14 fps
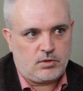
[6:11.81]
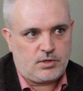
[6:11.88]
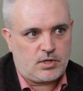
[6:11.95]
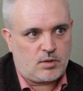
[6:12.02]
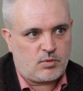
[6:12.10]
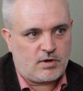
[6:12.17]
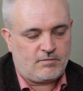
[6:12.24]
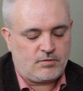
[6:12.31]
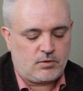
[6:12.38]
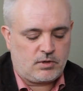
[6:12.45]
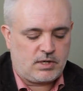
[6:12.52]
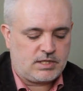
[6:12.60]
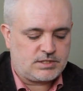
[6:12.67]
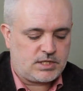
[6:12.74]
and nonprofit
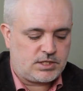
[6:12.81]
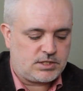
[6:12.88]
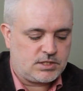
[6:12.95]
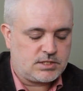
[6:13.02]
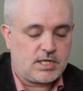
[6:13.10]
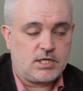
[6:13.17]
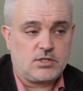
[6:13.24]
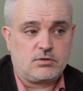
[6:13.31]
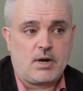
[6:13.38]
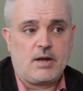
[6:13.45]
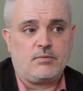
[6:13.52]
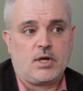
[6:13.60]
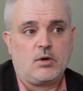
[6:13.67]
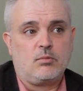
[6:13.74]
organizations get
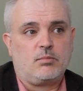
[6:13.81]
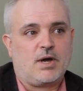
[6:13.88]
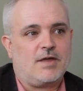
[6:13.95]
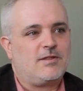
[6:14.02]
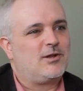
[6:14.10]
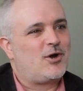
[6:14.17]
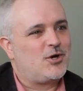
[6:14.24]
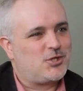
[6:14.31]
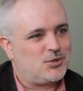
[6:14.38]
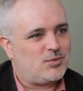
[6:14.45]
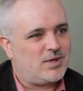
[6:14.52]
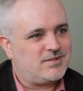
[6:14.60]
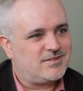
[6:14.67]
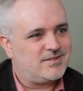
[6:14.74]
drowned out by the larger
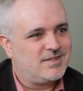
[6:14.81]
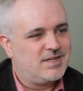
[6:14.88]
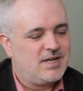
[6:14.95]
ones.